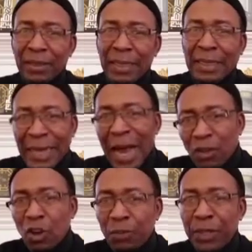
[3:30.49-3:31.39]
It
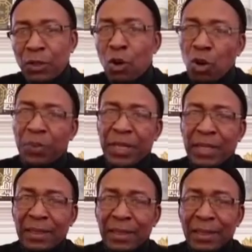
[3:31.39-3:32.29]
cannot be
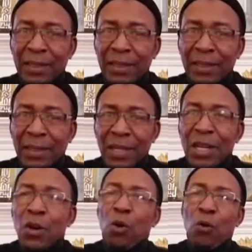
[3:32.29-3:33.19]
corrupted.
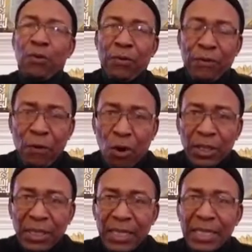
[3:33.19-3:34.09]
Over
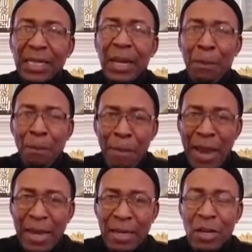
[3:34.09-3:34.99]
40
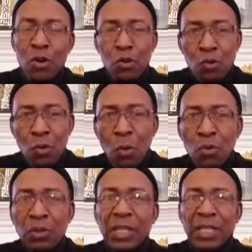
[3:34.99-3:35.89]
men
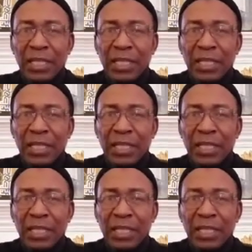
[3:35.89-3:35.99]
wrote